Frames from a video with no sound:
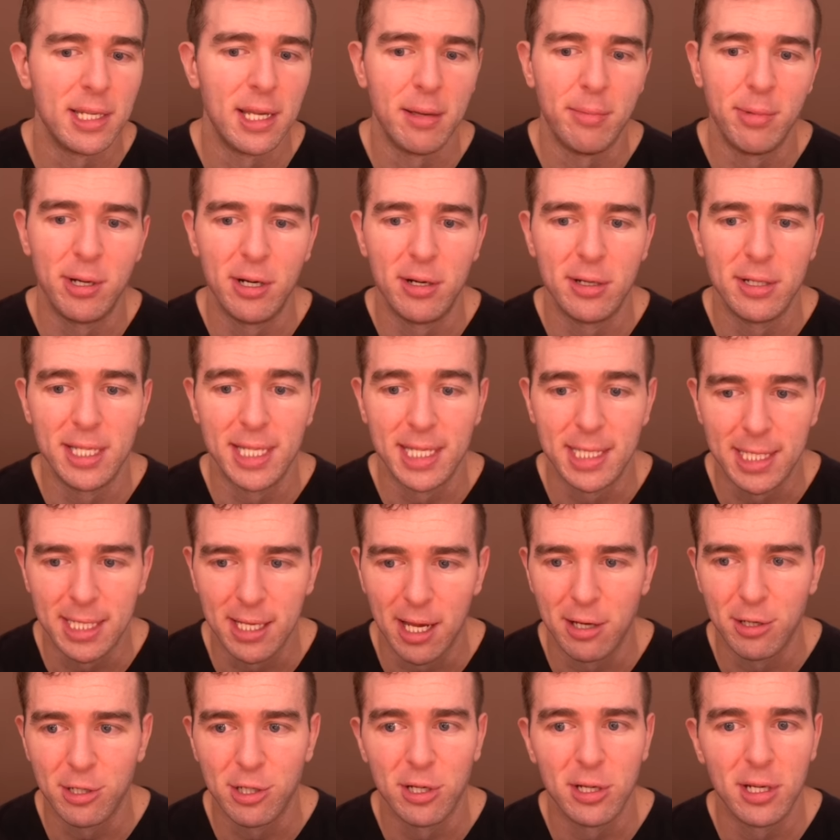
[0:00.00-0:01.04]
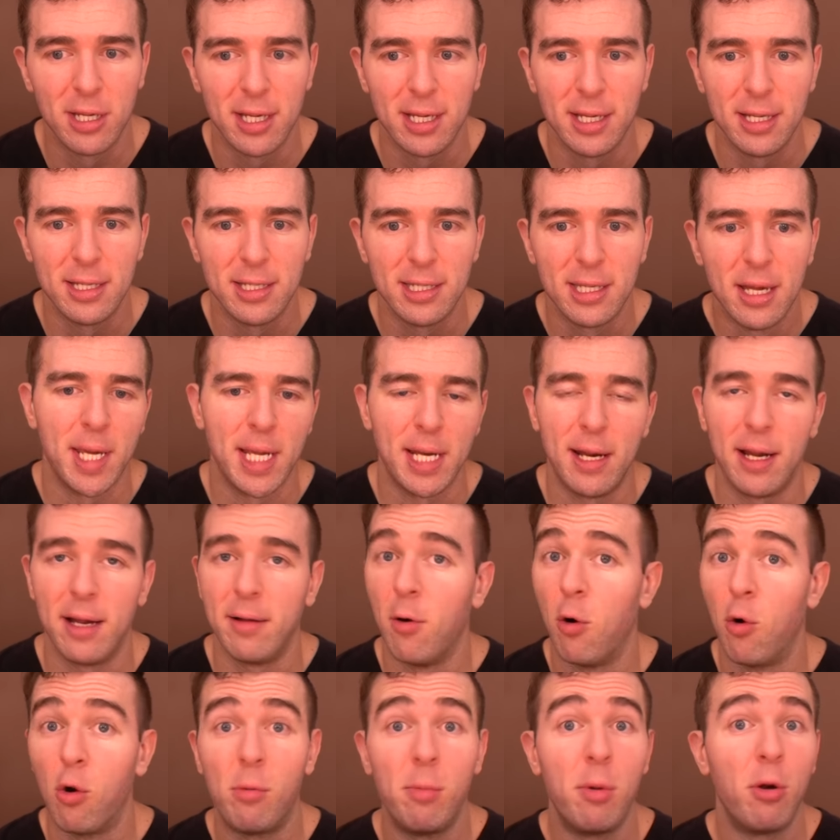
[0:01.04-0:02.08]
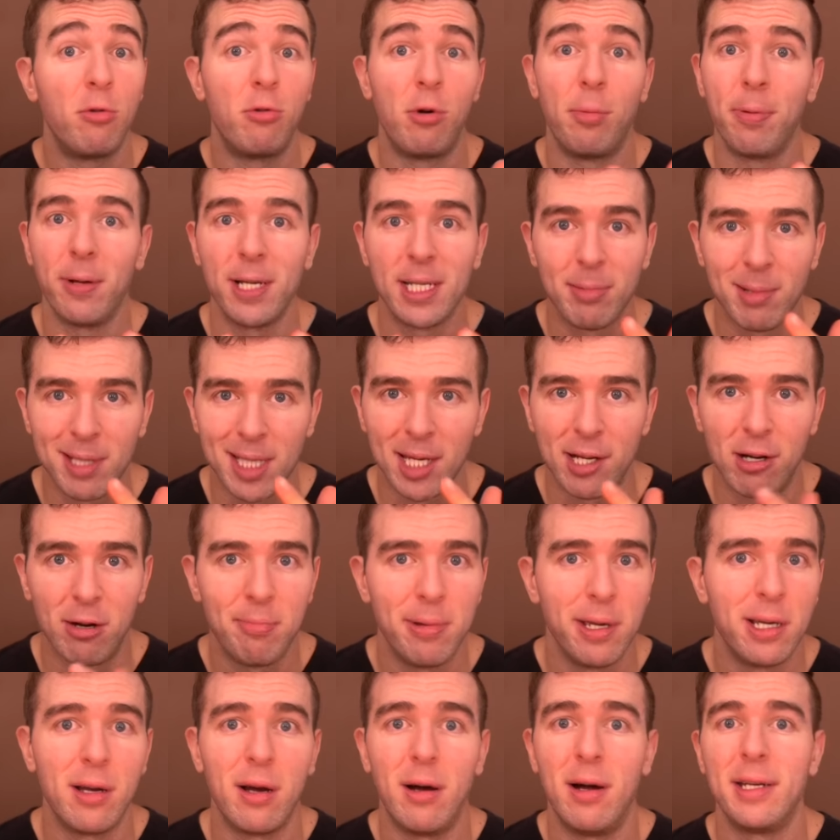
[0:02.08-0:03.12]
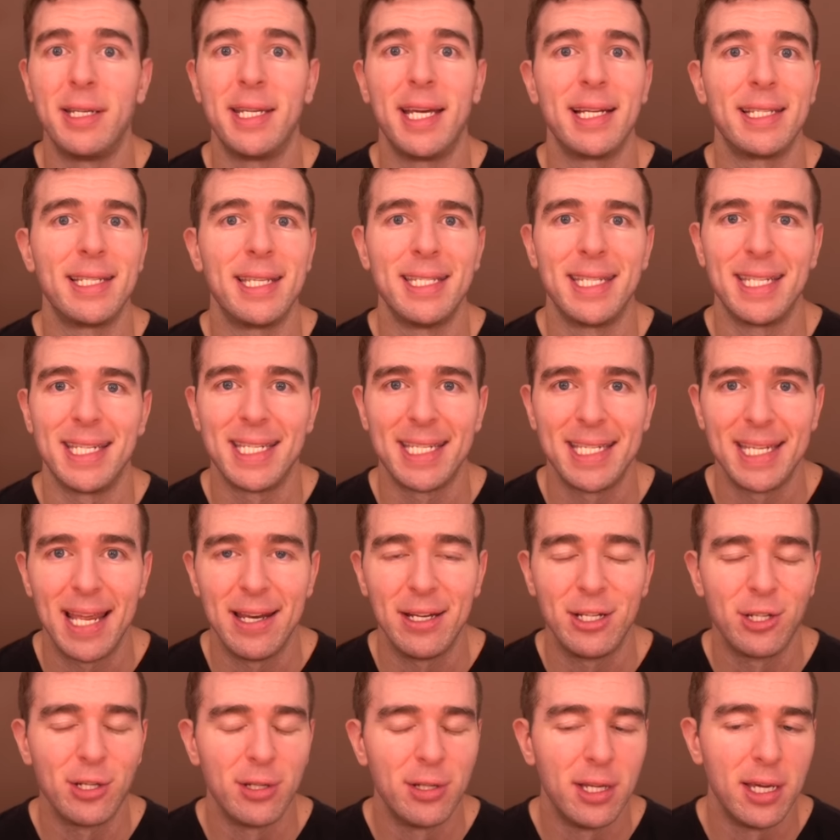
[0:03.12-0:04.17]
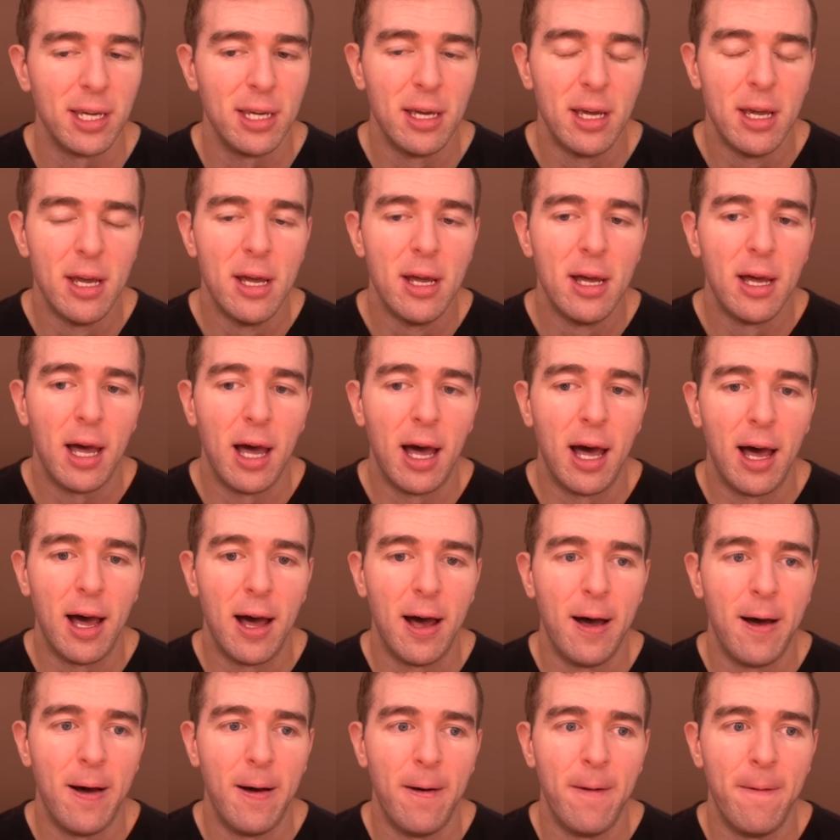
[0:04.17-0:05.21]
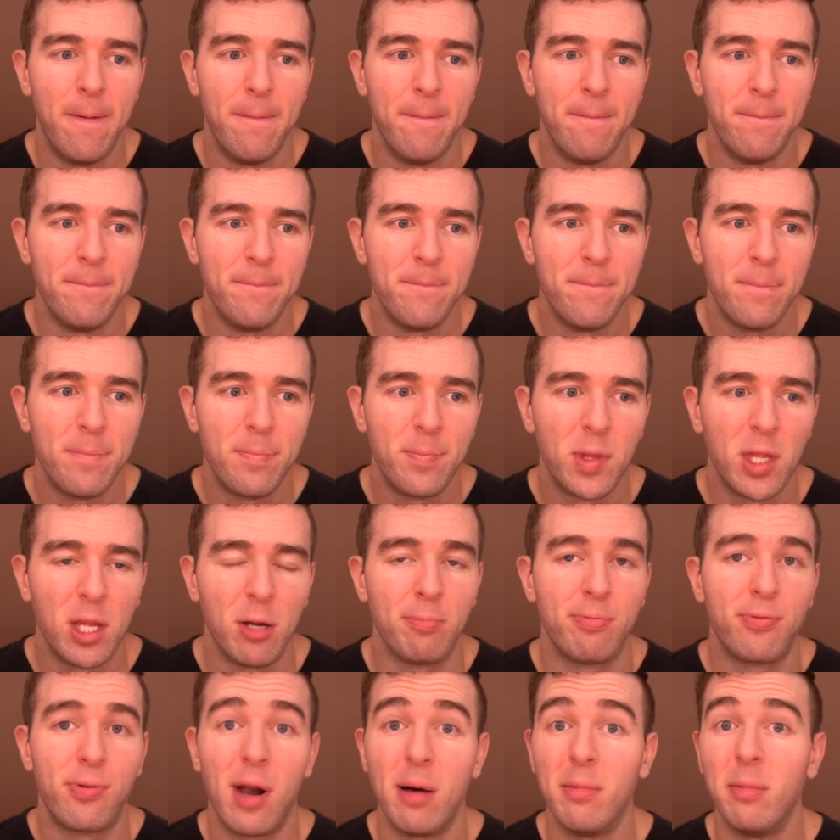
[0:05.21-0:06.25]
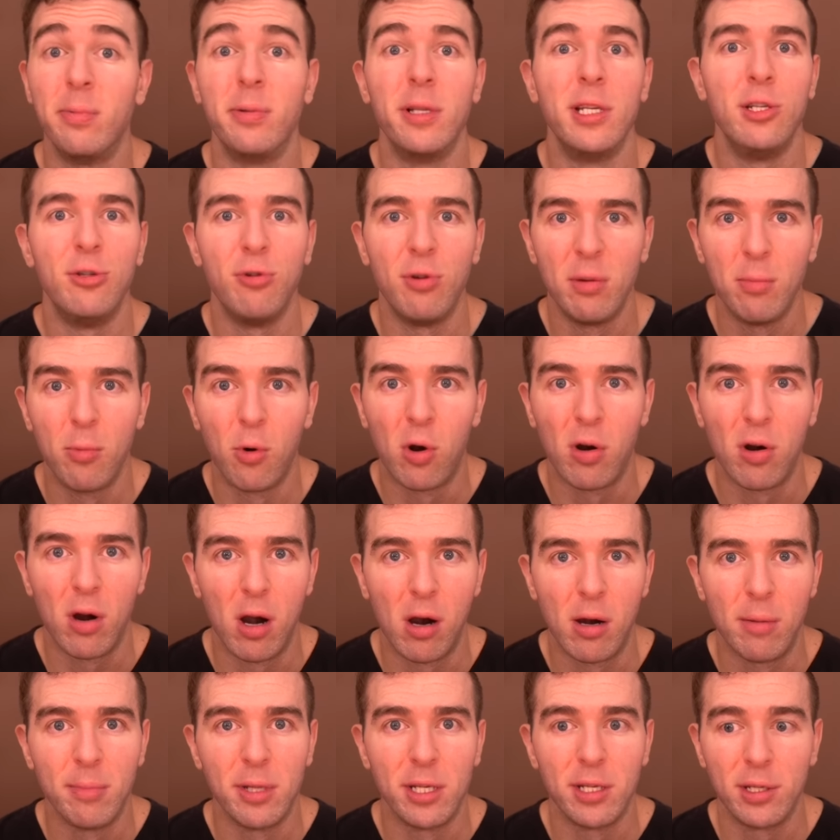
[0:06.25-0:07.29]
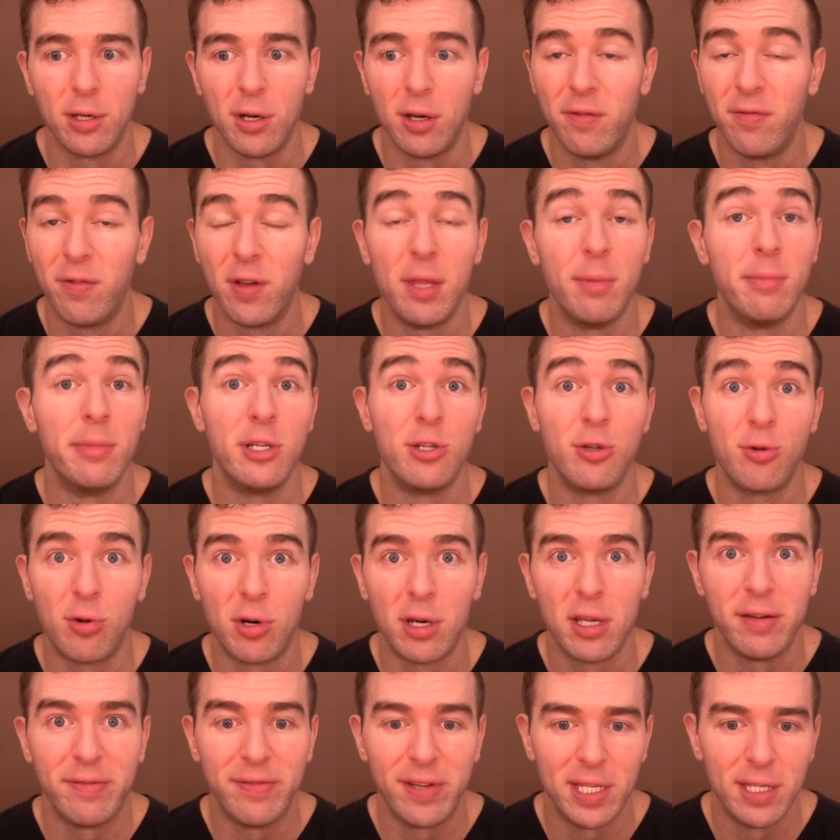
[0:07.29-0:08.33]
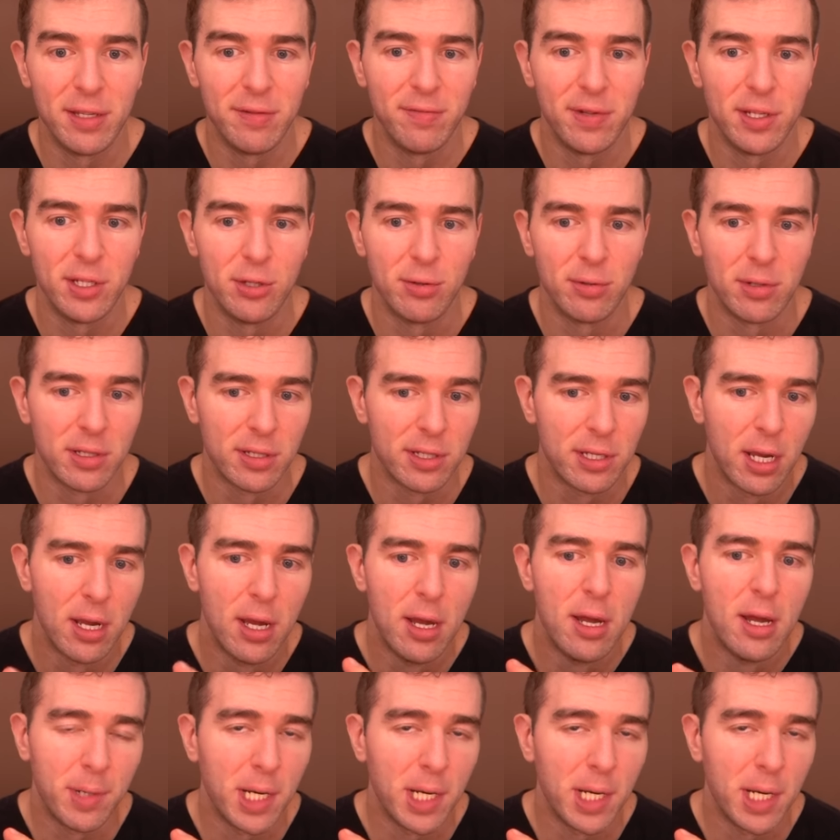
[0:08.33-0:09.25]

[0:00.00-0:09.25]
inhibitor discussion is, in a hormone replacement therapy context, is essentially, you know, probably doing more harm than good for the majority of individuals.